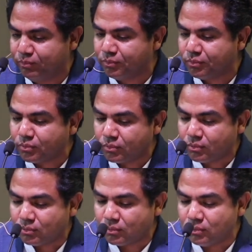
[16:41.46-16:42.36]

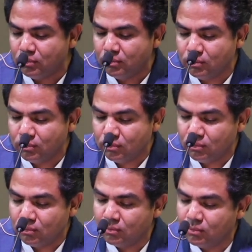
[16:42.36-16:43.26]
(silence)